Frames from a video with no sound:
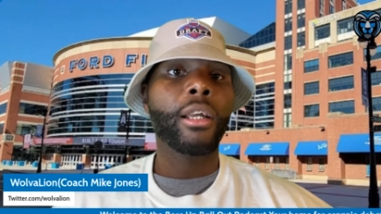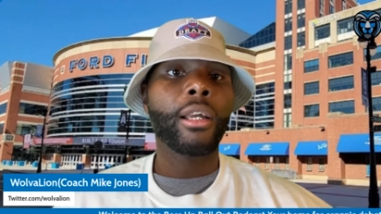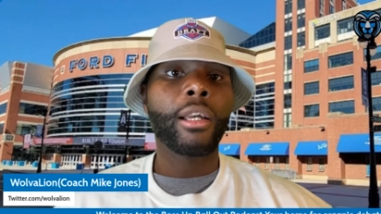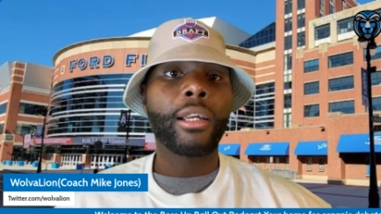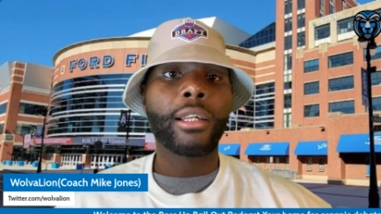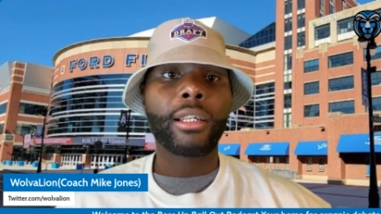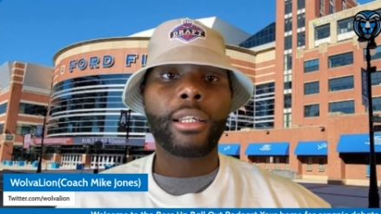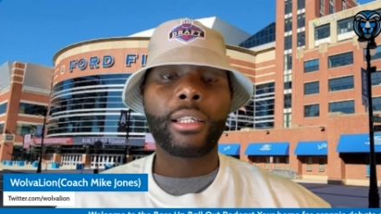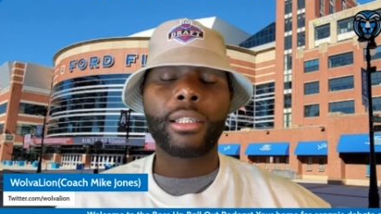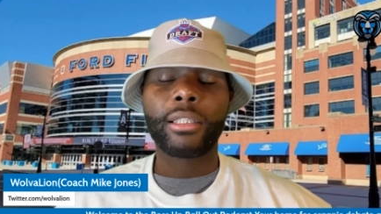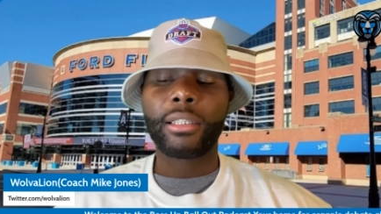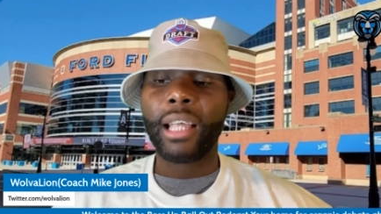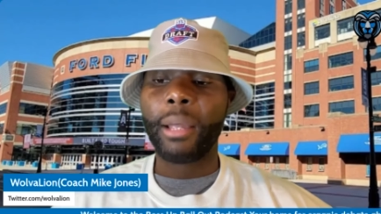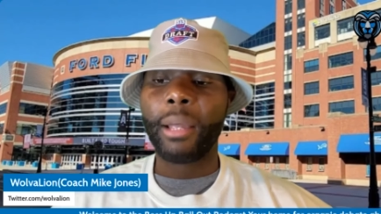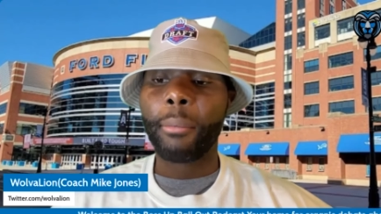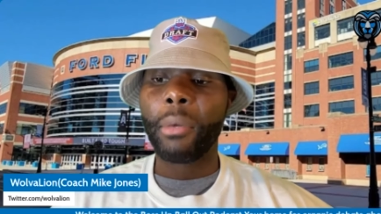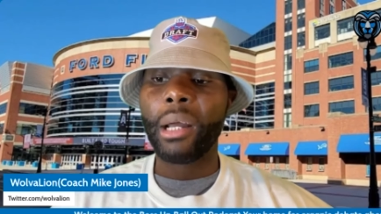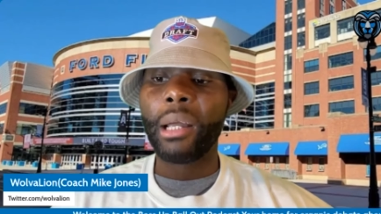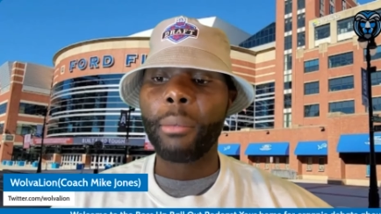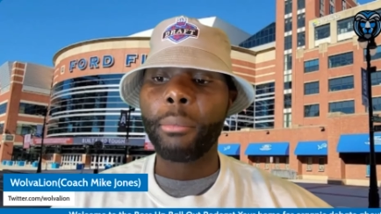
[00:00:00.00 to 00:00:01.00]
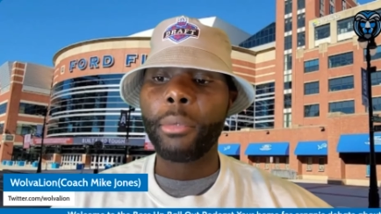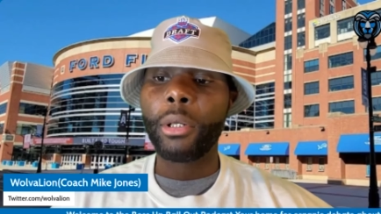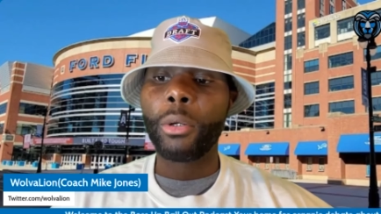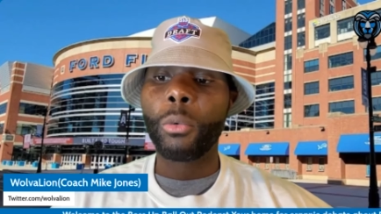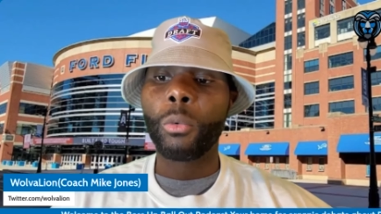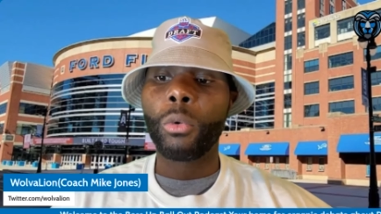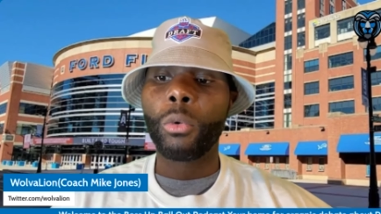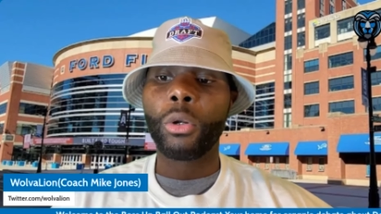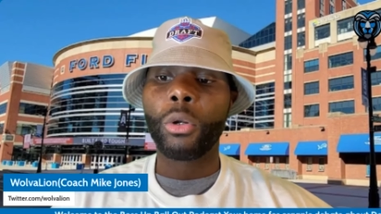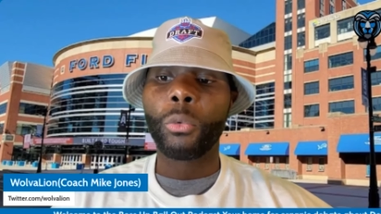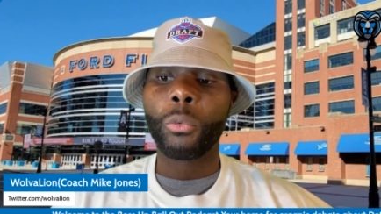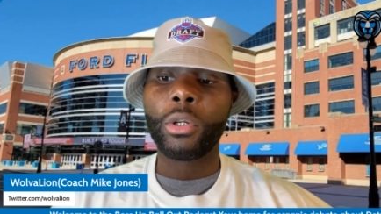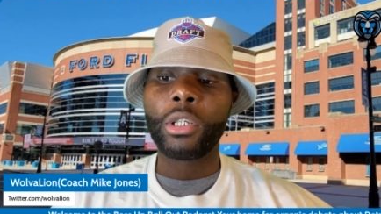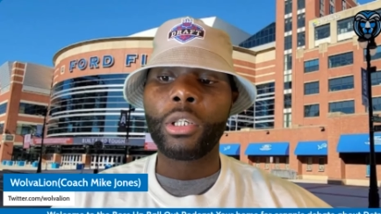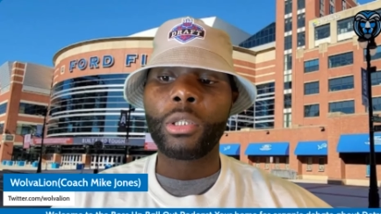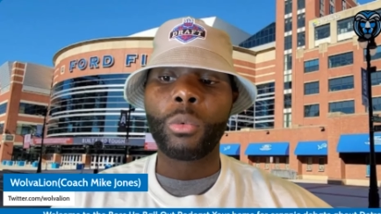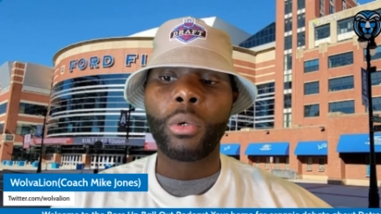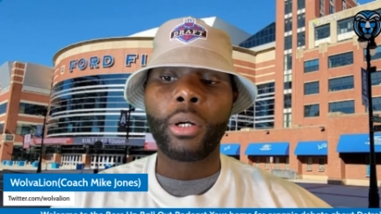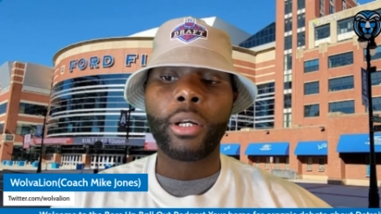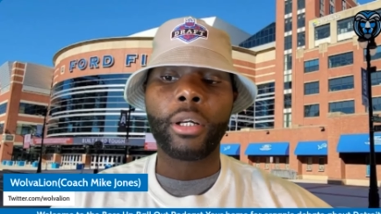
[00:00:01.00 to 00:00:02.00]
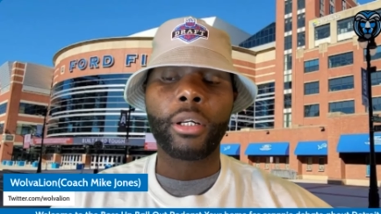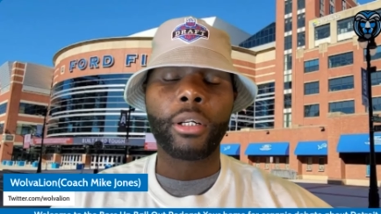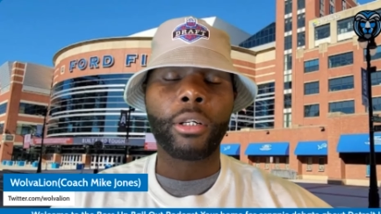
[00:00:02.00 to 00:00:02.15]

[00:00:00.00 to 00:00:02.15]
because that might be one of the reasons why